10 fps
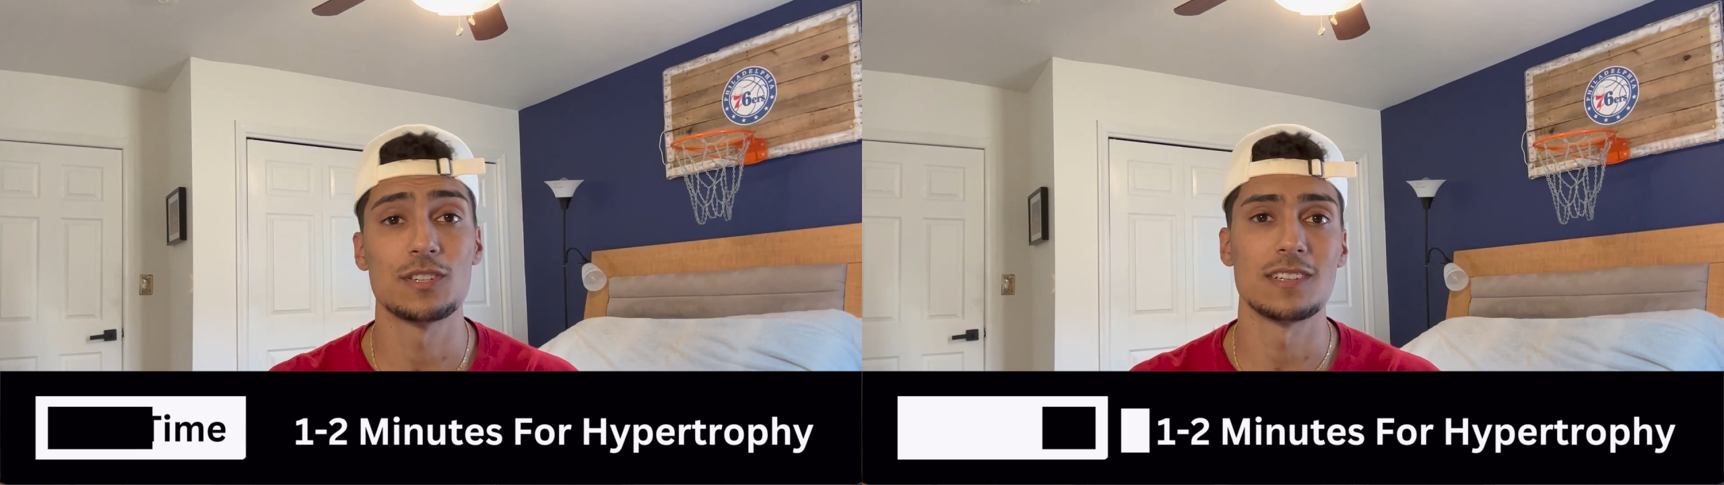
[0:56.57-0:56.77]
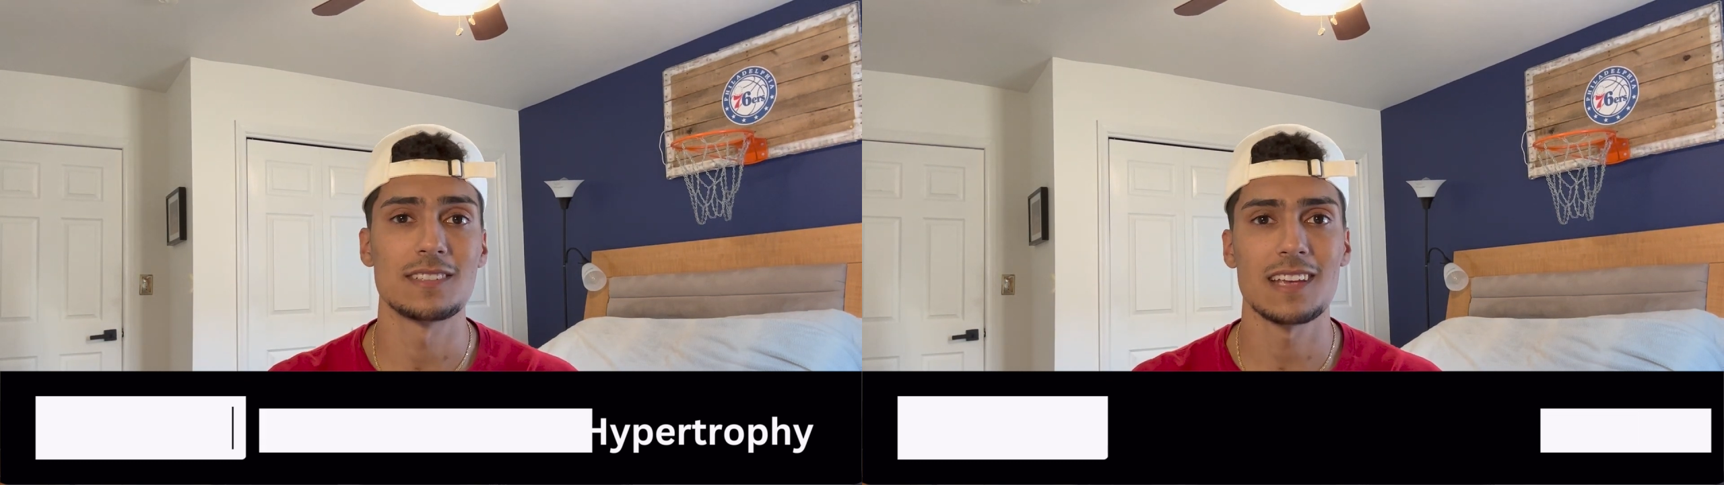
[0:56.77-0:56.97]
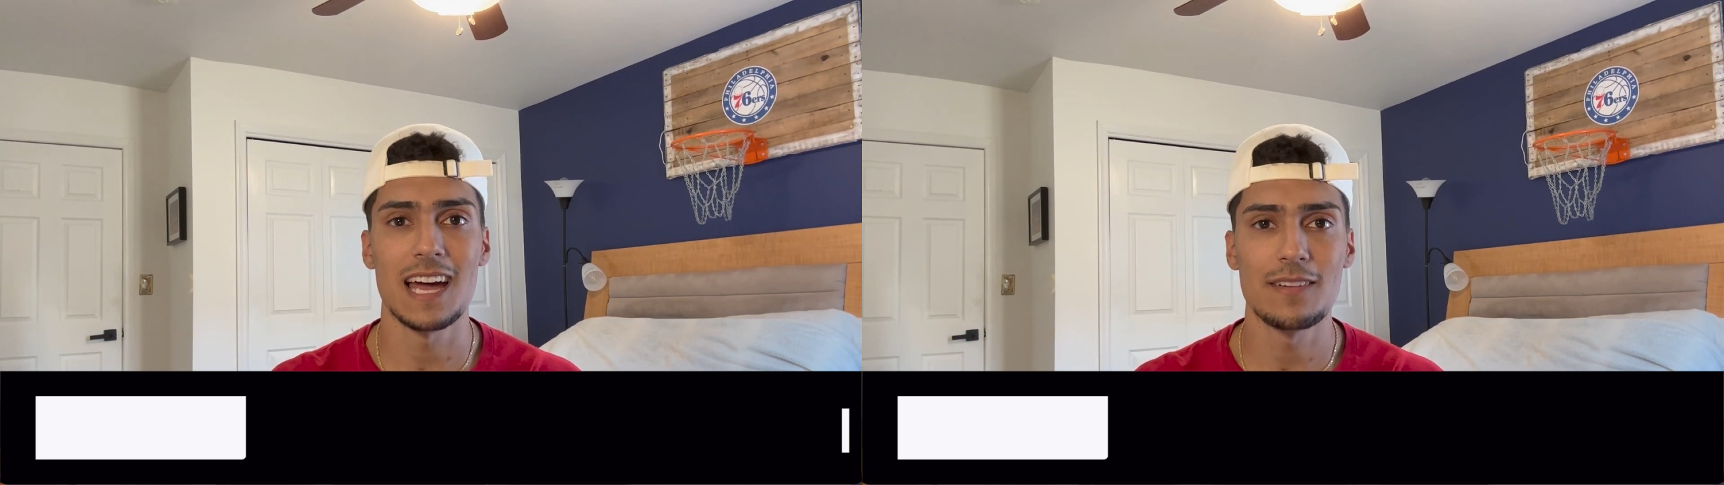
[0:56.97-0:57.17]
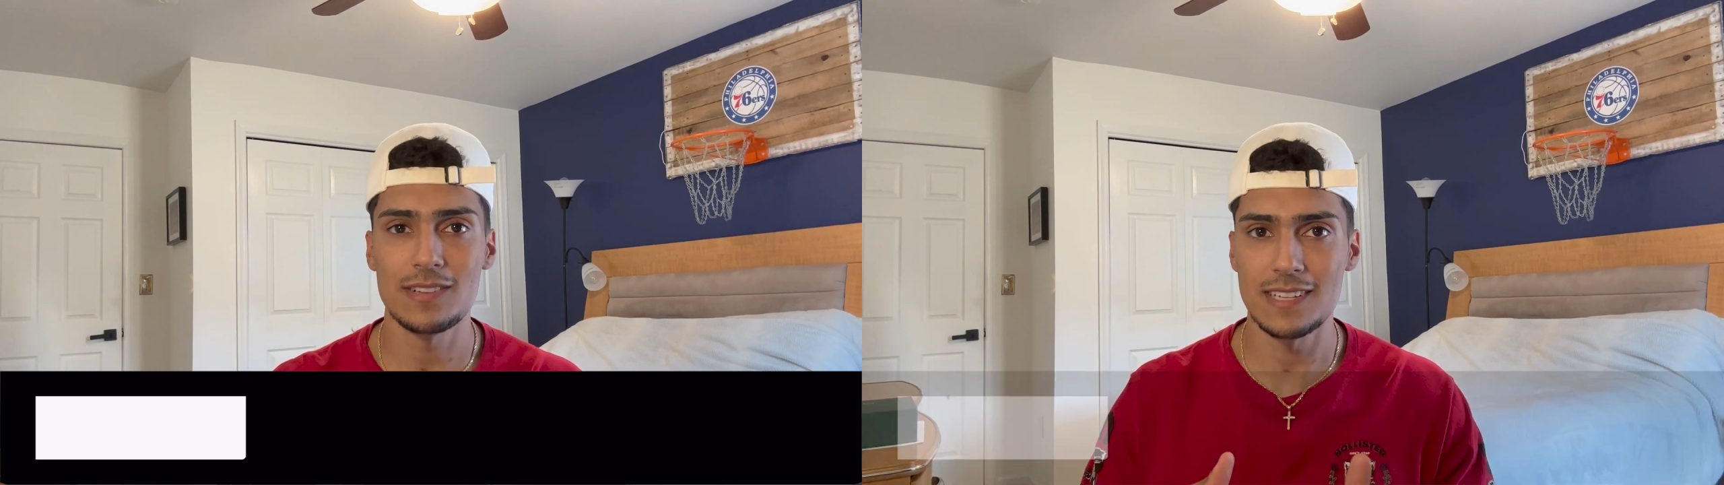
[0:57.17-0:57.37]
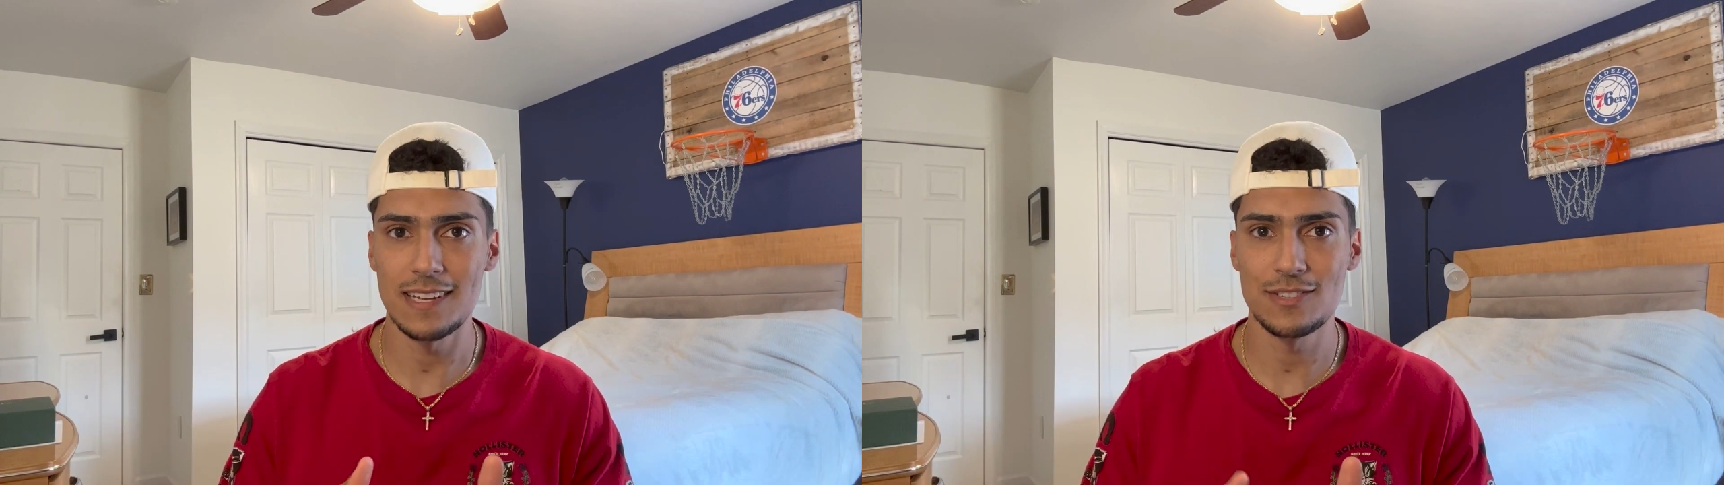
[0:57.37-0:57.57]
which is kind
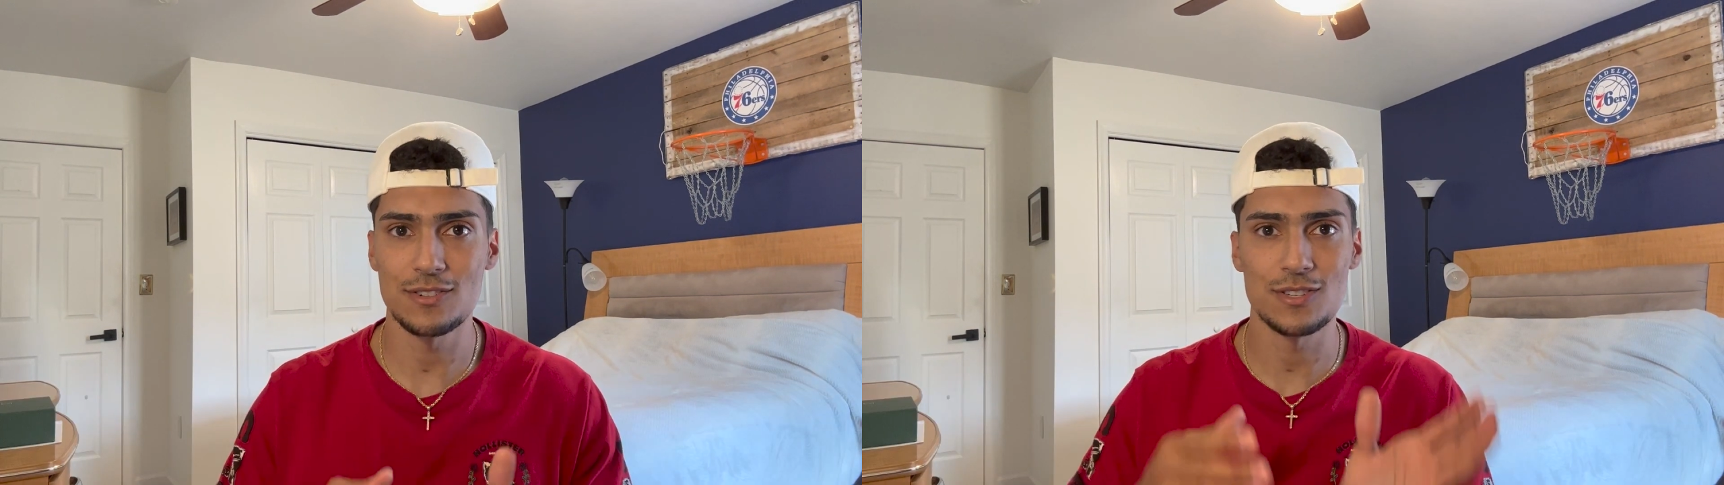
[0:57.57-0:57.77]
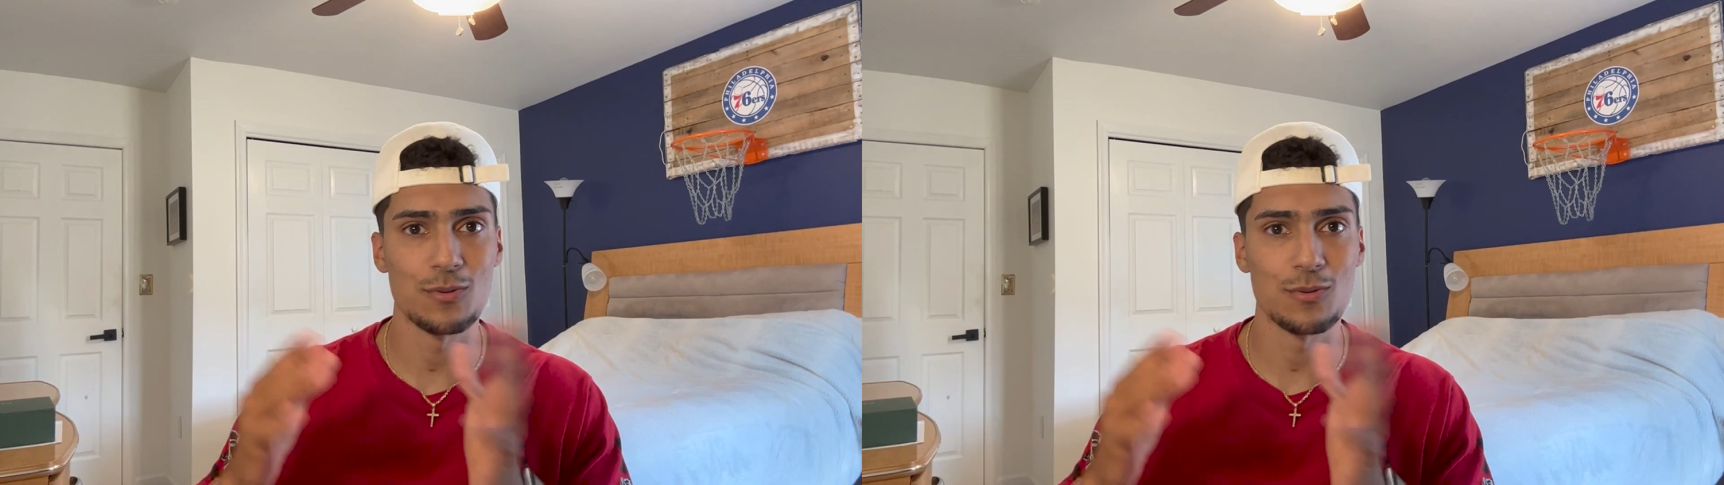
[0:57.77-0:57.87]
of a teaser